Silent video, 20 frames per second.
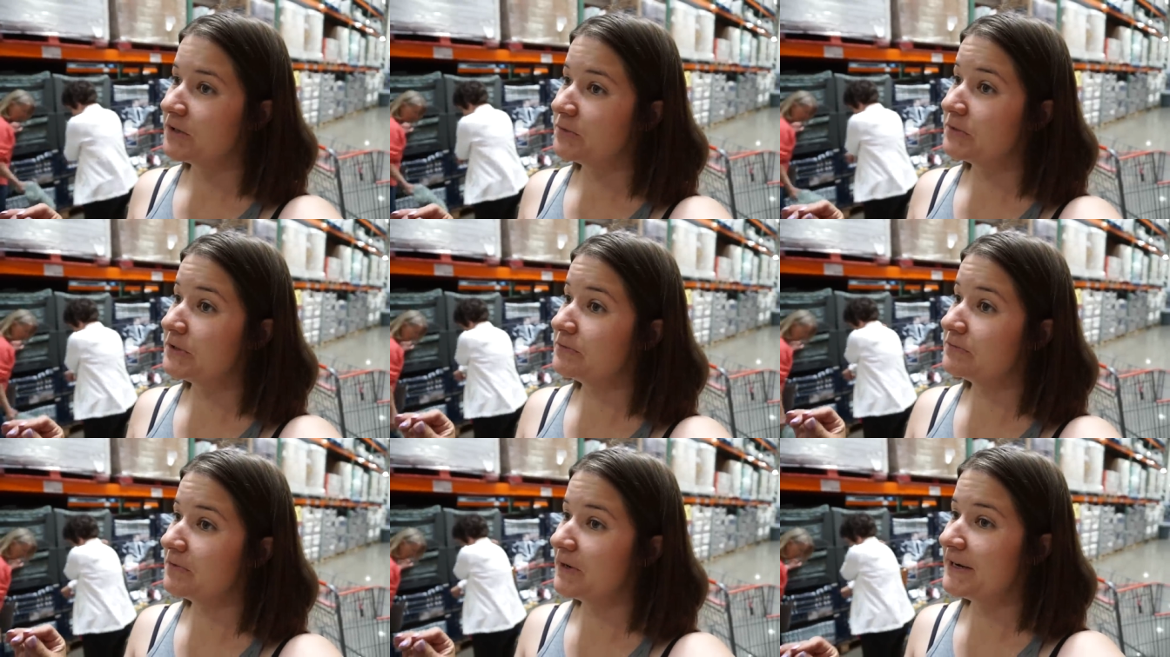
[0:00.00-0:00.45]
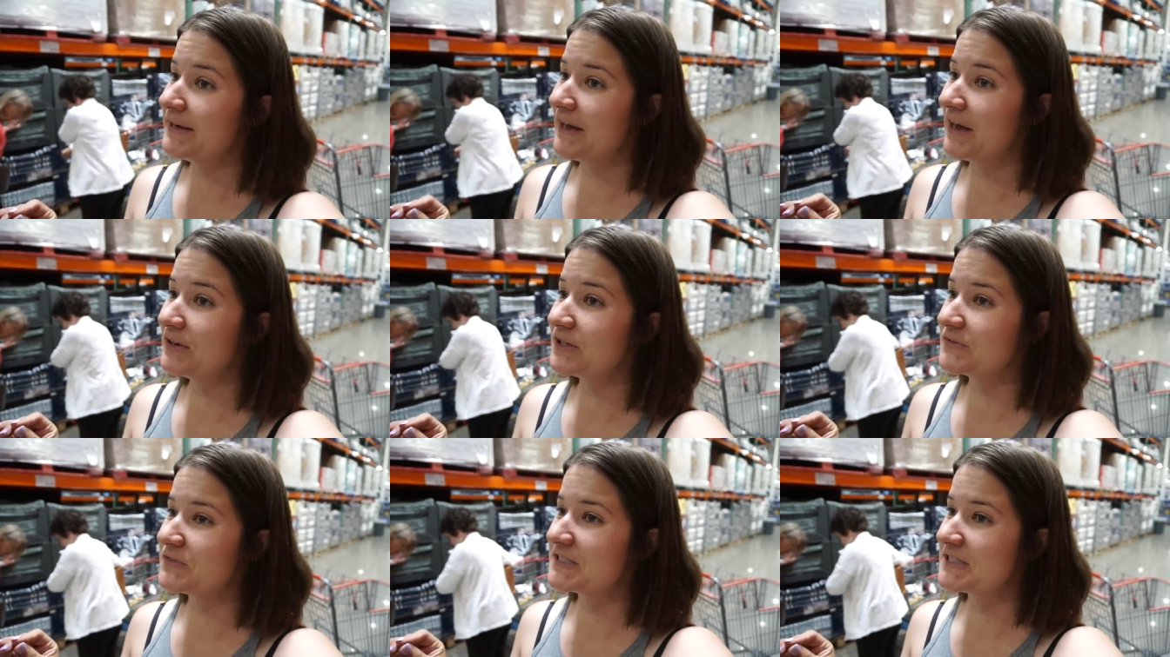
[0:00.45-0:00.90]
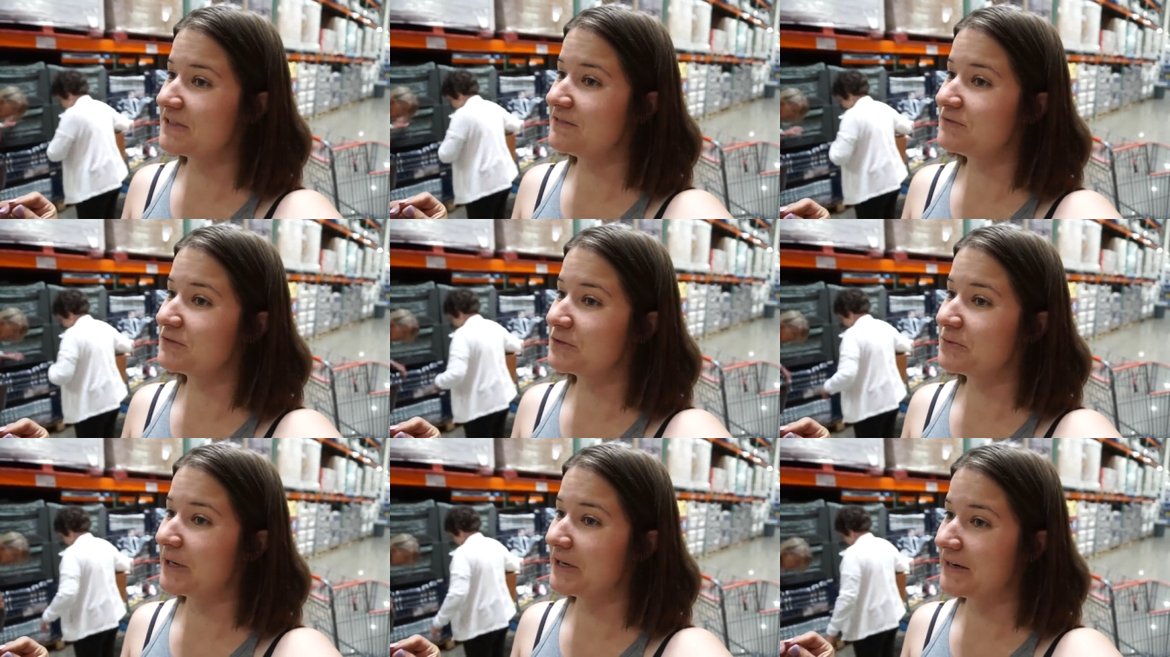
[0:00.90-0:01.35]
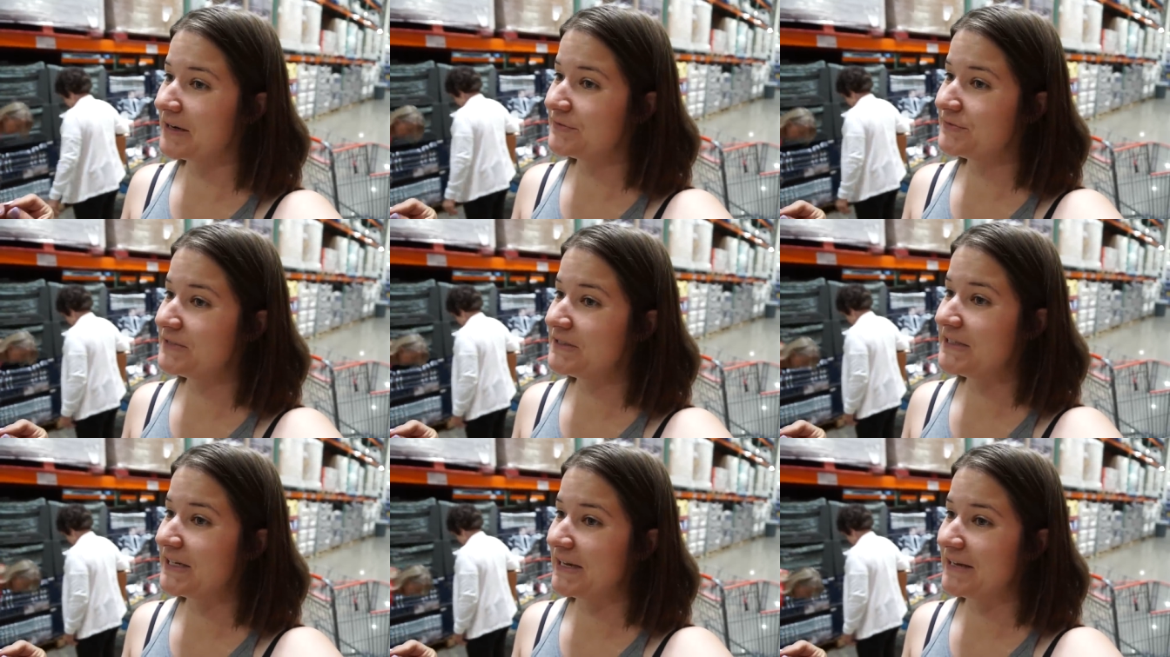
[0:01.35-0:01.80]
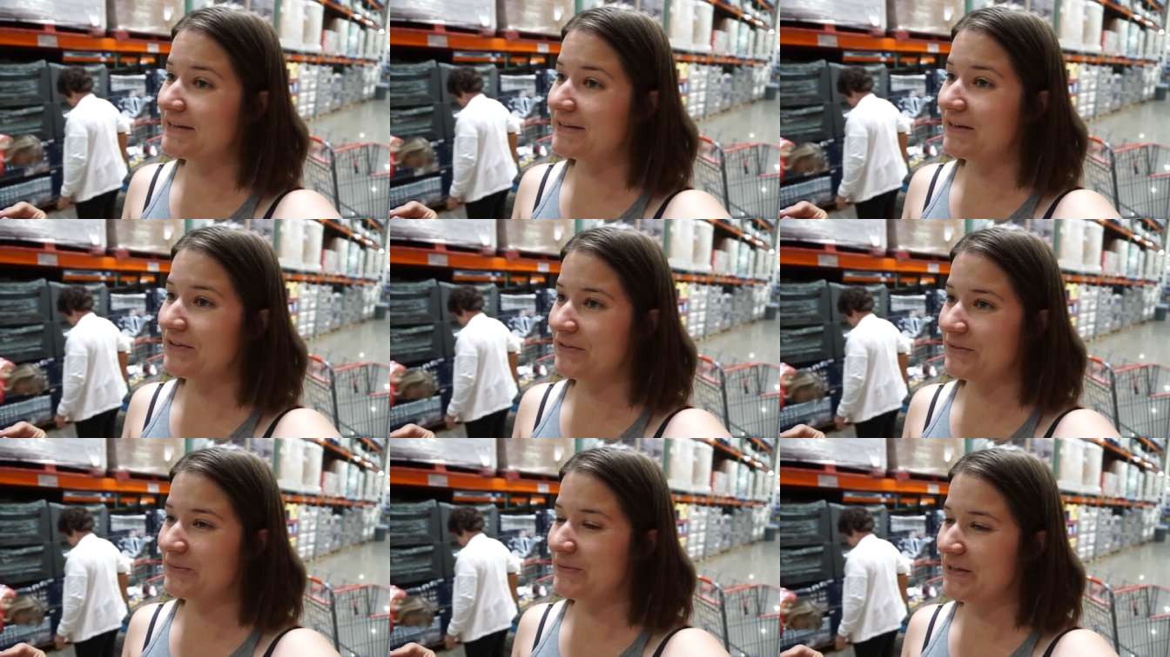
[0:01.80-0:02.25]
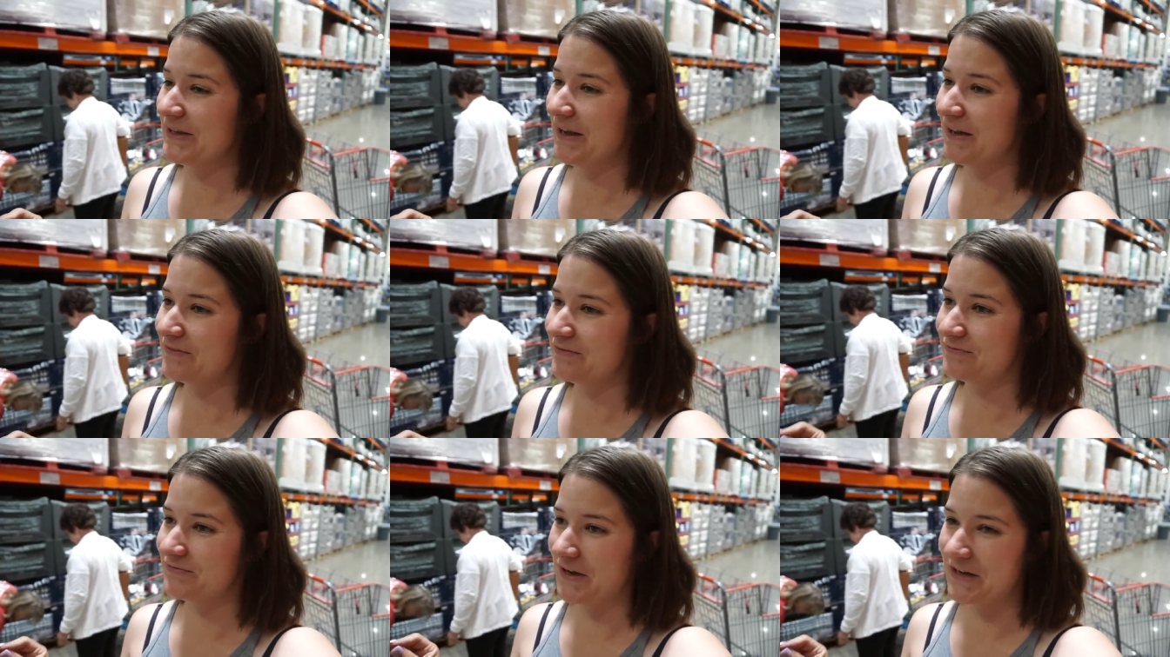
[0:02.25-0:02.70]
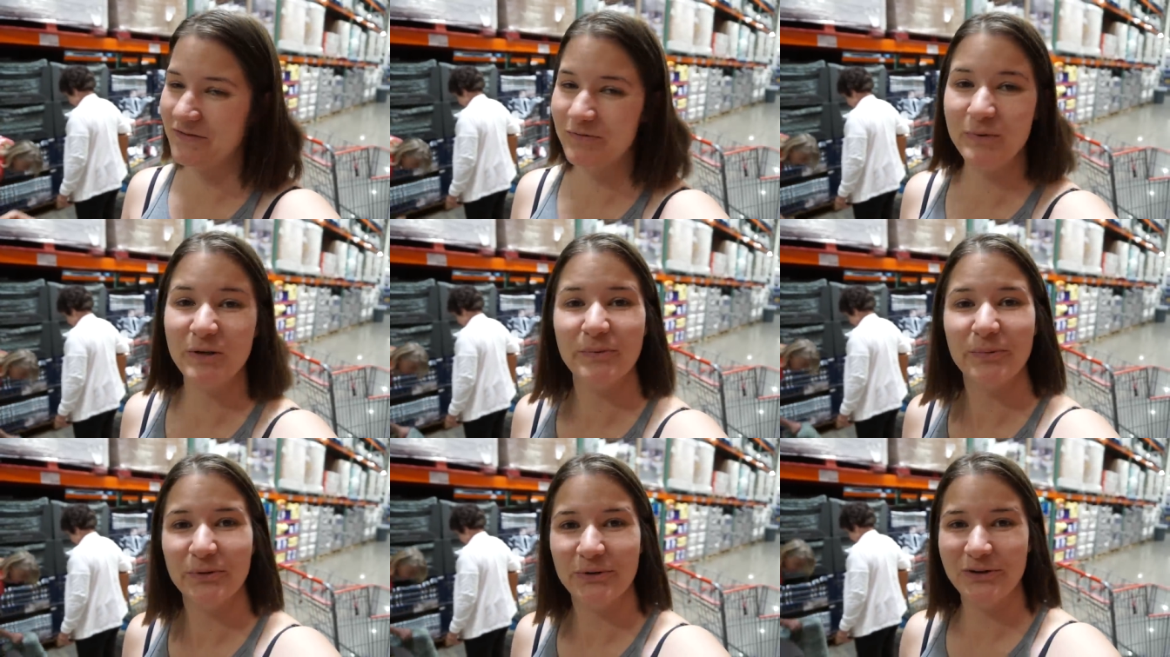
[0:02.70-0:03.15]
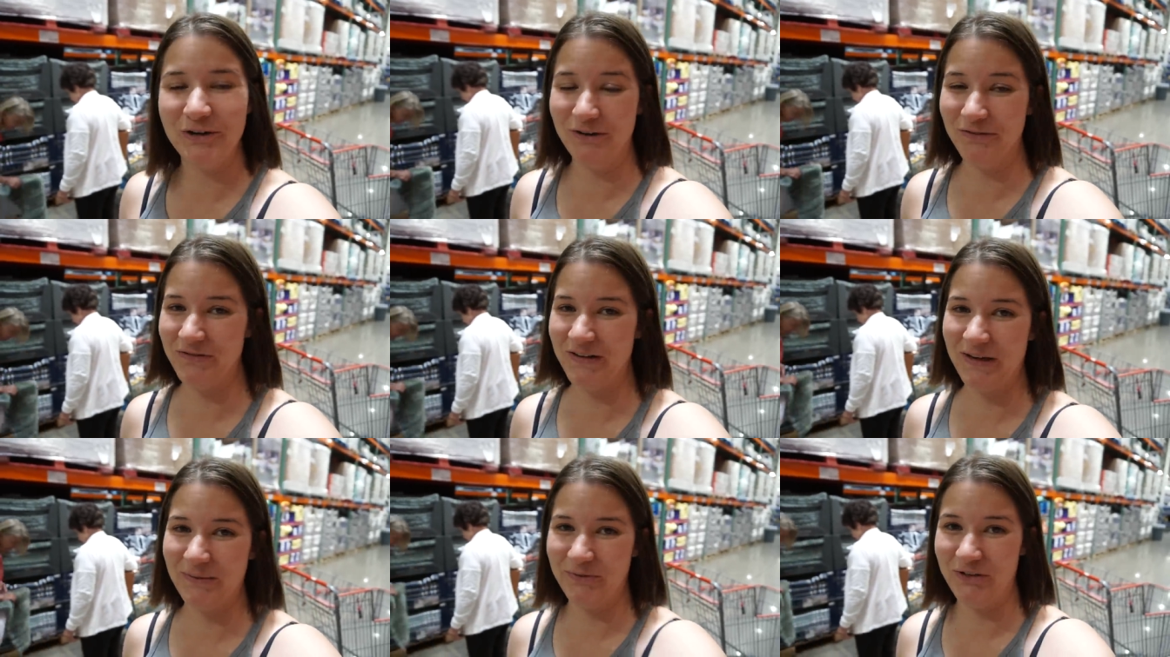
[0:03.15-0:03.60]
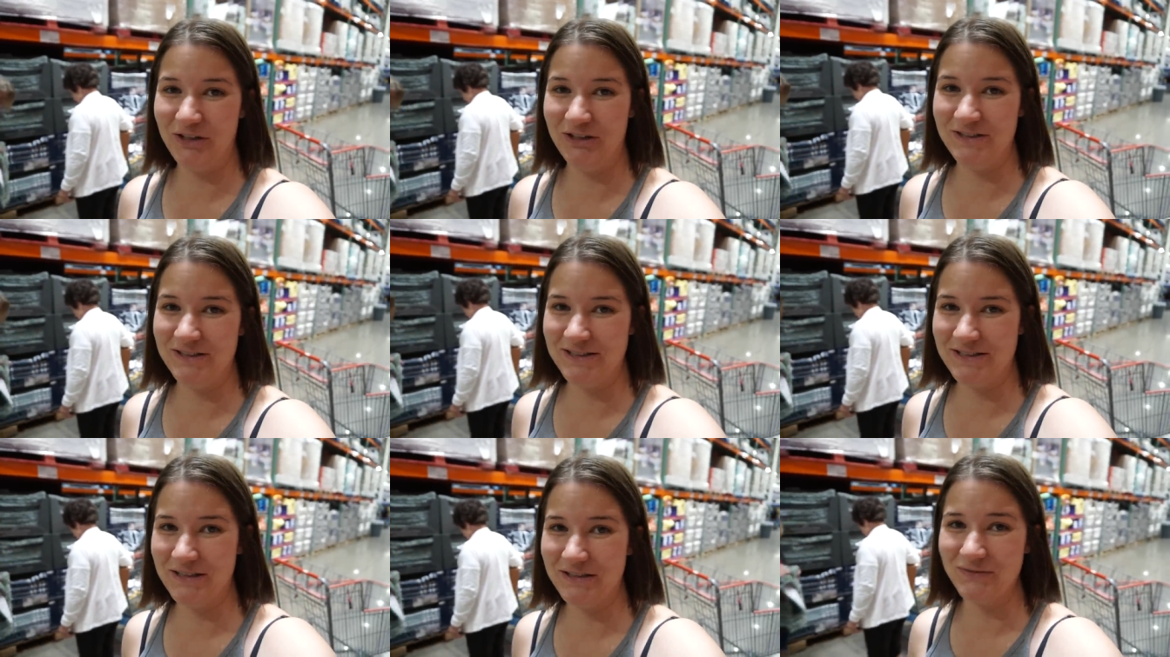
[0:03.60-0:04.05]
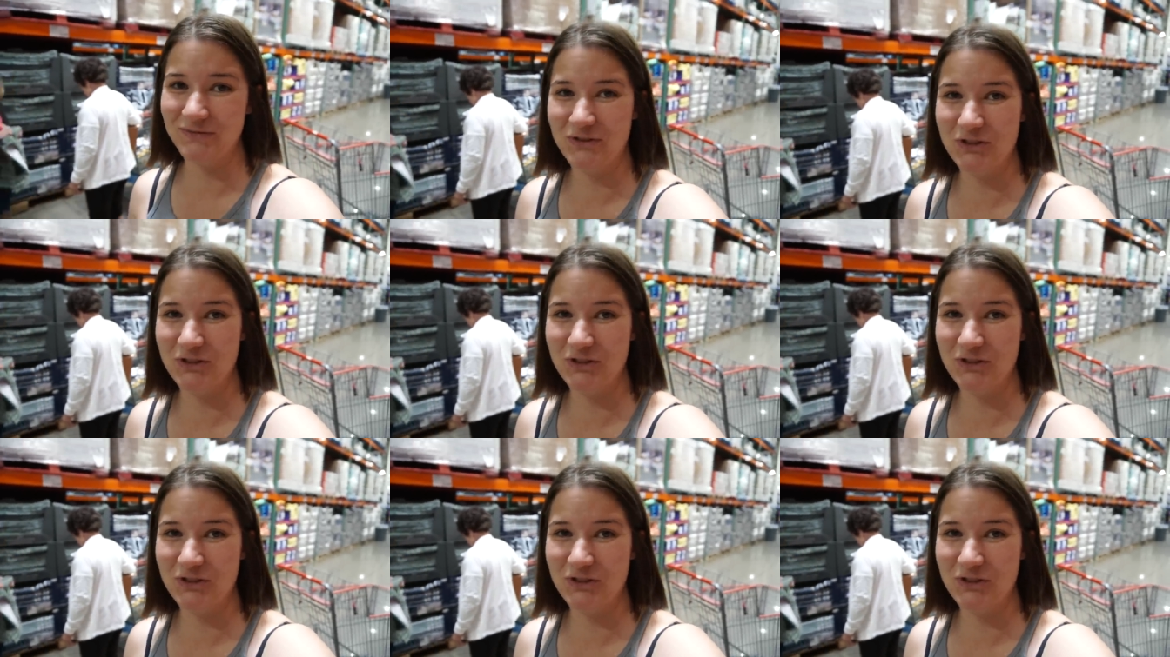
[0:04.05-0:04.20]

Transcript: we've run out of silverware every day now that we have 5 people in our family instead of